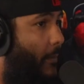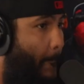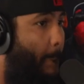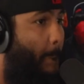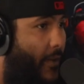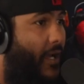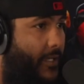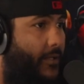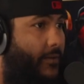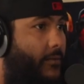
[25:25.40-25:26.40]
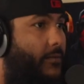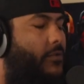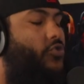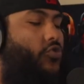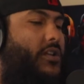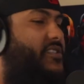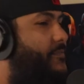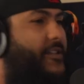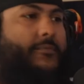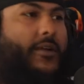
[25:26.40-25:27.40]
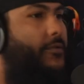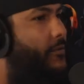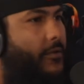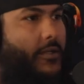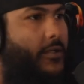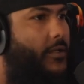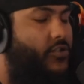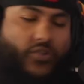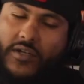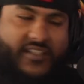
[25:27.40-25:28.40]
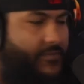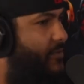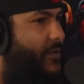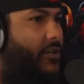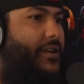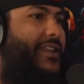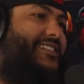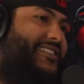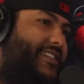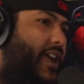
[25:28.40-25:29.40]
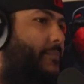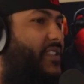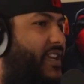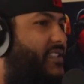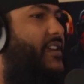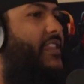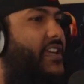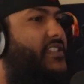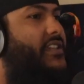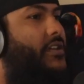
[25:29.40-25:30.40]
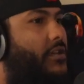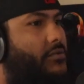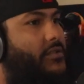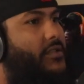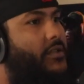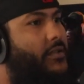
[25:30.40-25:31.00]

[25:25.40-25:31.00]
Money. Trust me, bro. Trust me, bro. And it's sad, but that's how that shit goes.